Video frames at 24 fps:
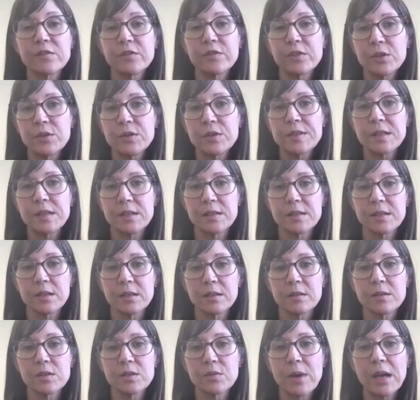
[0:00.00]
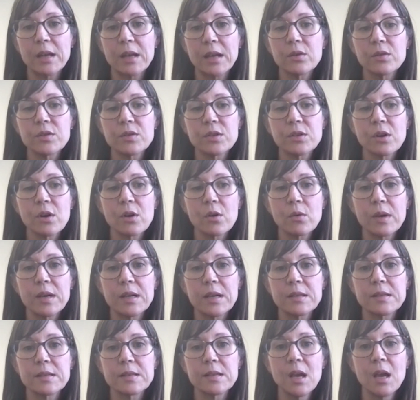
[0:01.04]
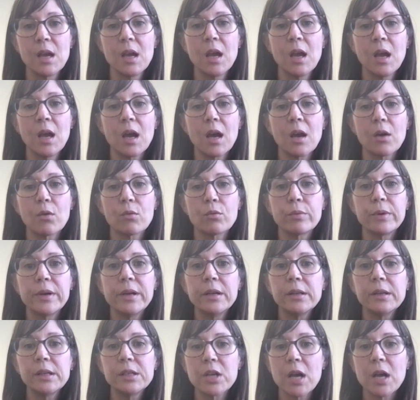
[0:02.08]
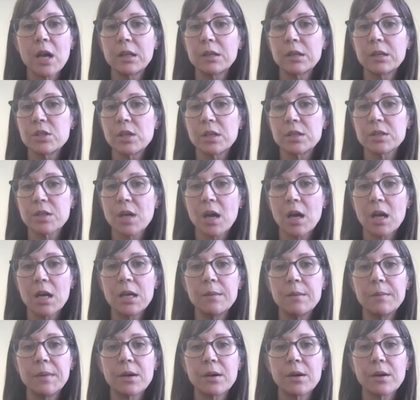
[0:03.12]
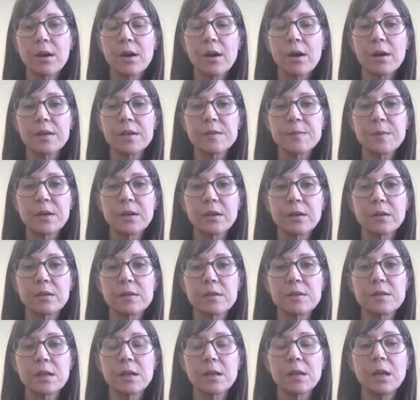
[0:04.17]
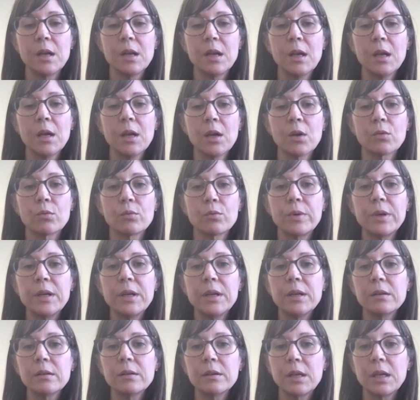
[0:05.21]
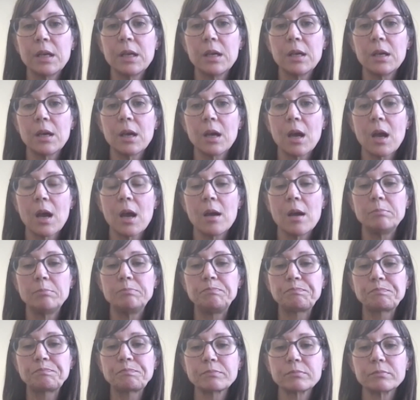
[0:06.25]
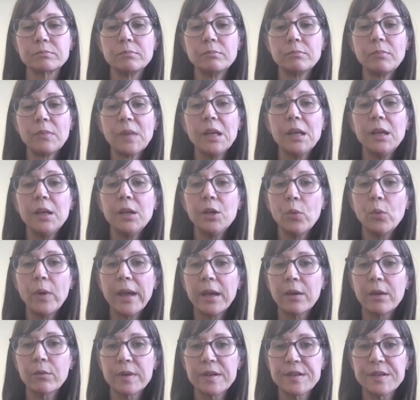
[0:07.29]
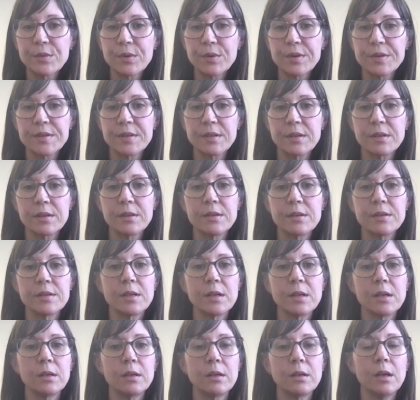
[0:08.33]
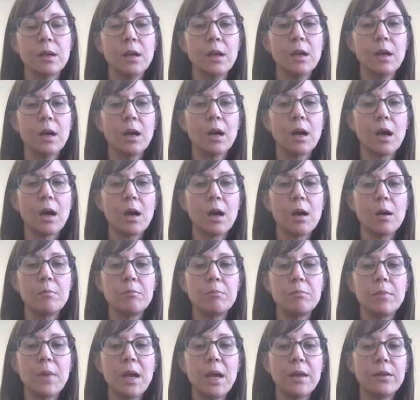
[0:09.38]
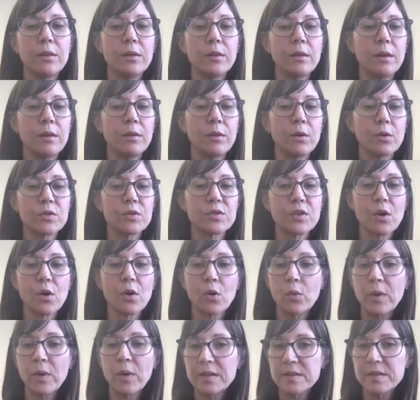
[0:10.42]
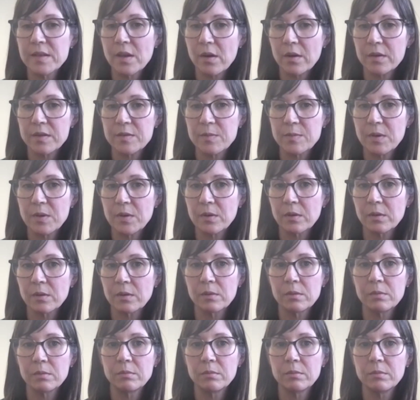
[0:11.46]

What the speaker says: flu seasons, right? Those are always a really challenging time in our hospitals and really eat away at resources. And there's always hospital,